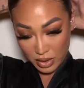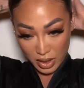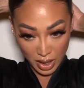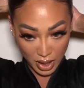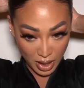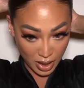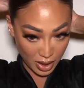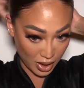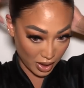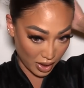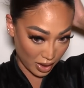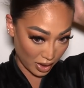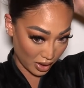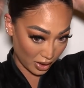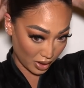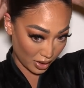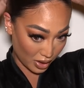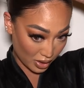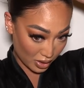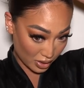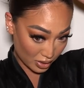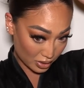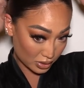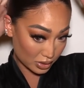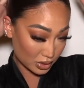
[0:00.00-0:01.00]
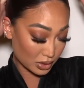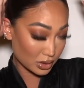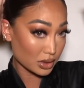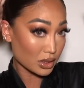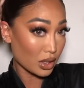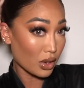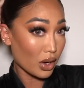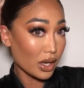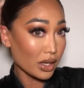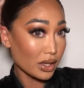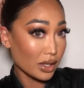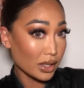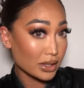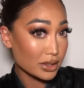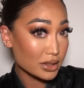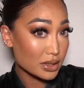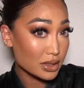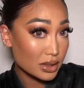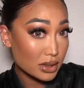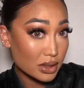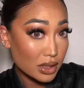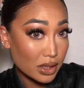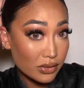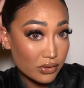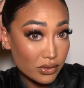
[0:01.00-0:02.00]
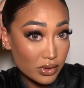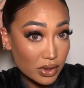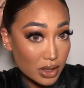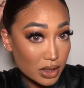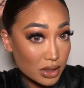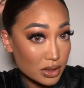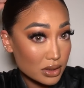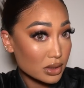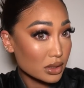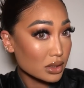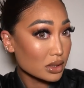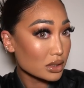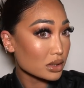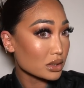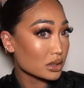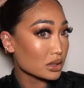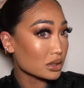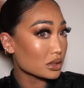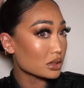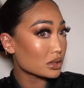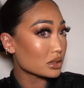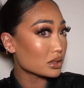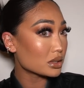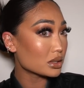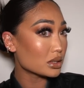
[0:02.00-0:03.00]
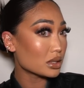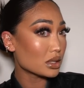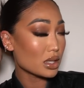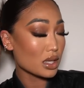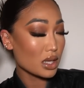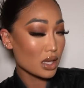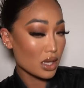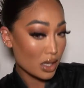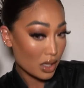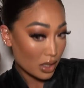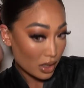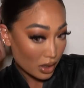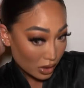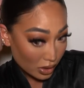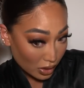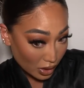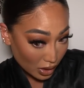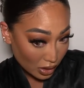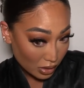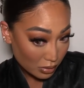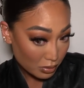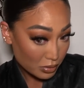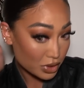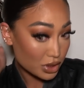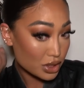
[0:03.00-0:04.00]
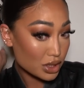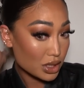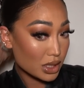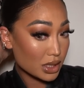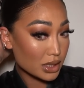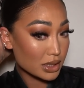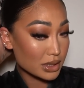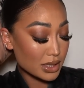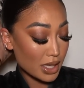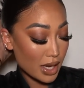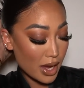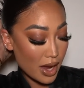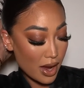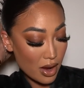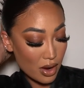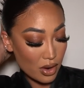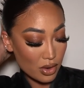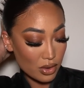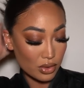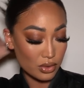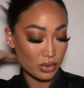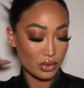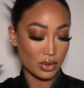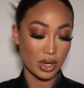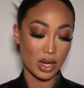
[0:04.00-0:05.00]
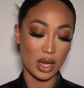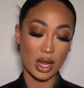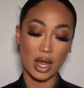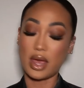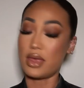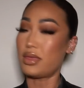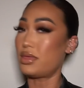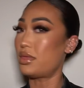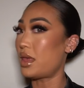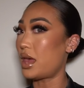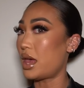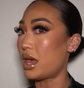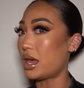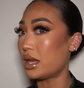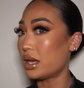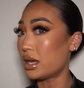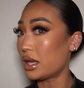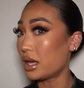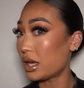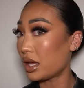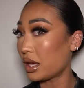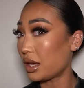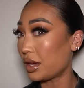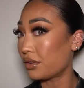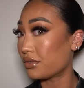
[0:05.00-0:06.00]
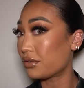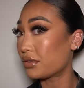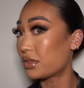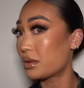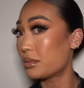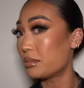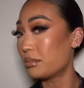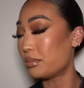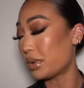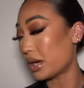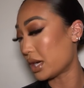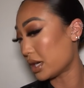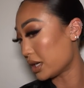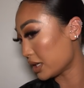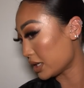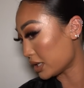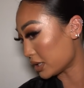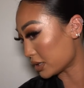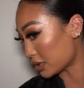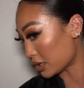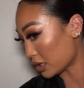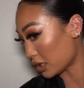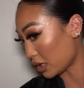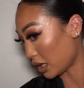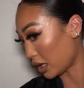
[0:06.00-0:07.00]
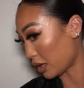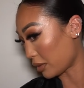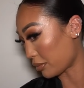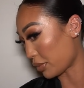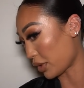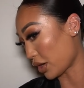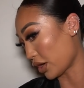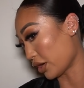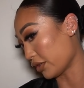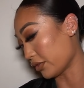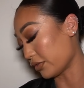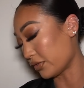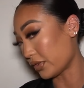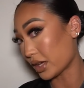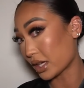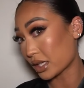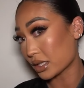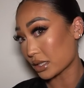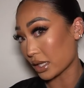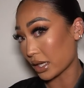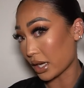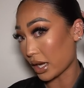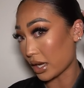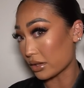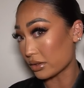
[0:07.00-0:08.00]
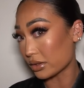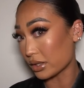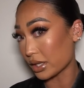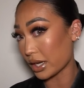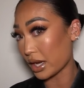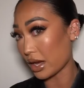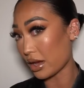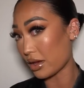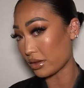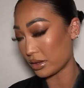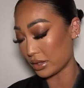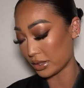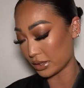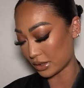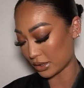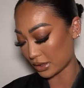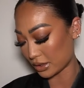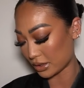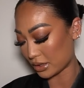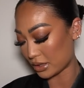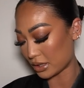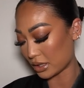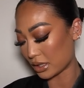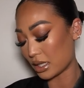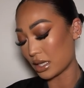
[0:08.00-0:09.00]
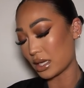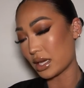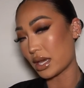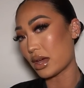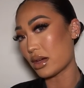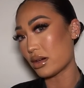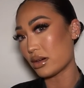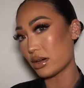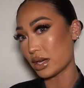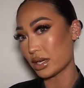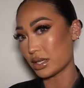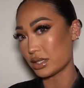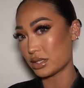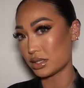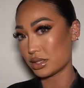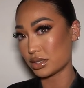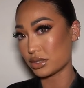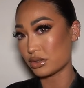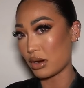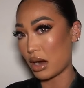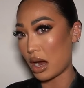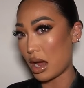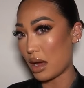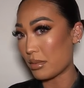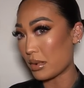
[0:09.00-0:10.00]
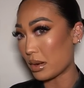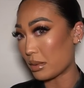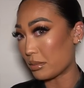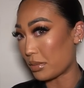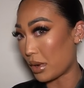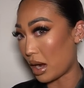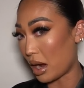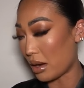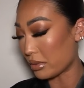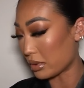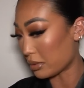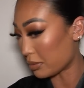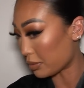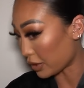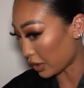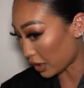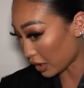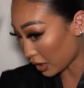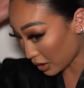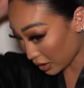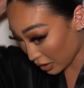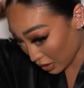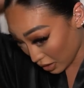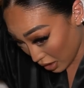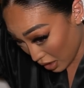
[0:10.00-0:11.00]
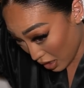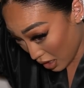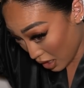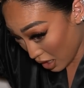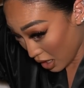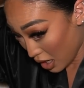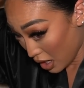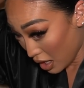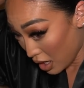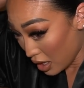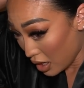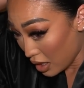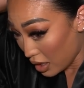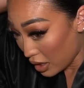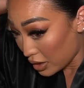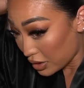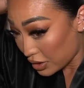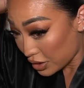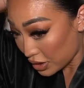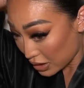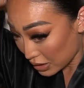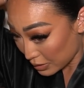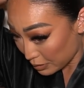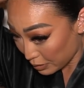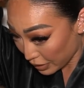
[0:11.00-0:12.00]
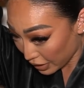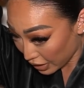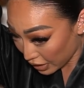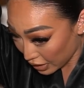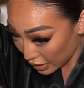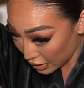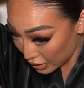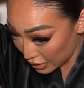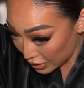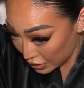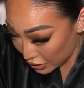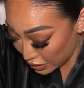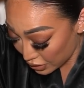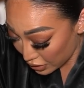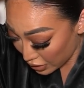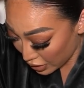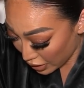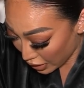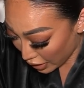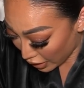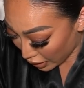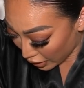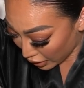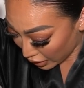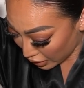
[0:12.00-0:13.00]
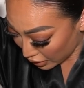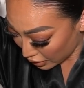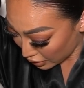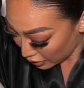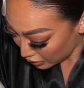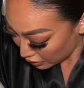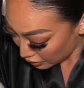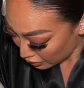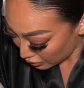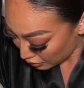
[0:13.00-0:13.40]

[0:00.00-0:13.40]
Okay, so I like to leave these little thingamajigs out, and then if the bun isn't like perfect, like I don't like how this is sticking out, I just grab a bobby pin, just pin it to your head.